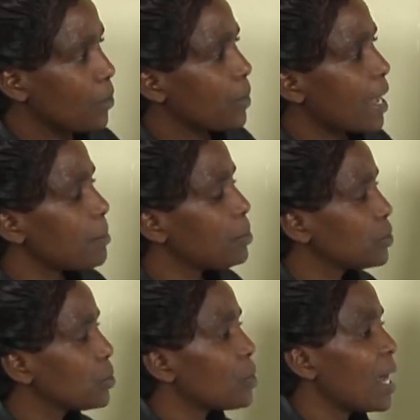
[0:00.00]
we are able
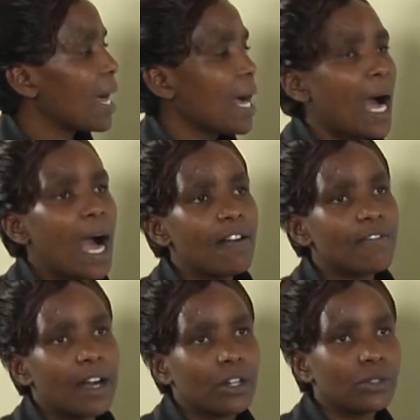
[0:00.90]
to have
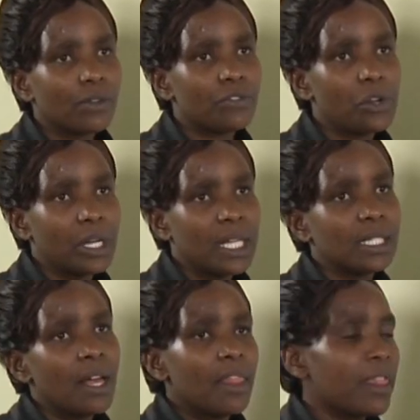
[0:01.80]
a lot of knowledge